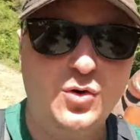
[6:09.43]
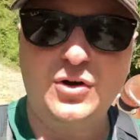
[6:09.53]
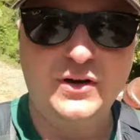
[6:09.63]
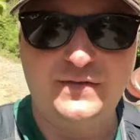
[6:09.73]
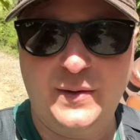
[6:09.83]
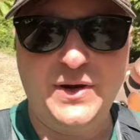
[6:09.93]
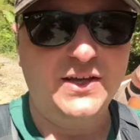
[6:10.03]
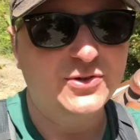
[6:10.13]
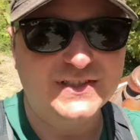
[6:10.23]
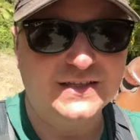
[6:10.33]
or if I'm
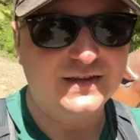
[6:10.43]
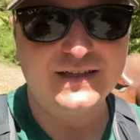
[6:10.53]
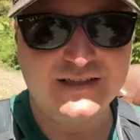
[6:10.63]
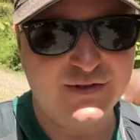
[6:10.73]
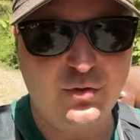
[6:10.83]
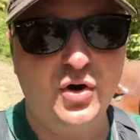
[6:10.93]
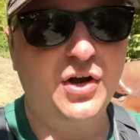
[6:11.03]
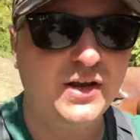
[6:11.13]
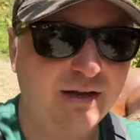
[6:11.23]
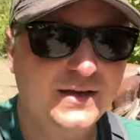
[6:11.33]
not used to this
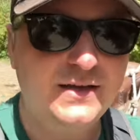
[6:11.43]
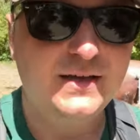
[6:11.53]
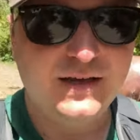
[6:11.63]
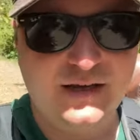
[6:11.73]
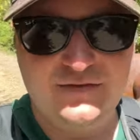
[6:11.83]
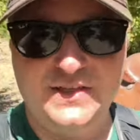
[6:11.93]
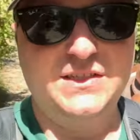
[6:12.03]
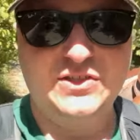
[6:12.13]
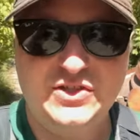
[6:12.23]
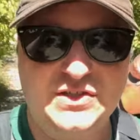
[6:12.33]
or if
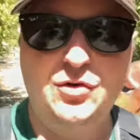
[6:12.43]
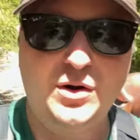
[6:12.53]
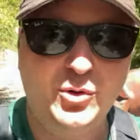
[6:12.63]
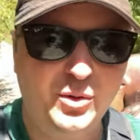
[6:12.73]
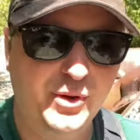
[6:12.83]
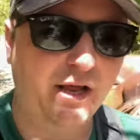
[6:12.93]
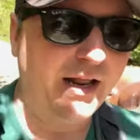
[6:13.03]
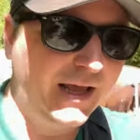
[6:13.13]
this is just normal, but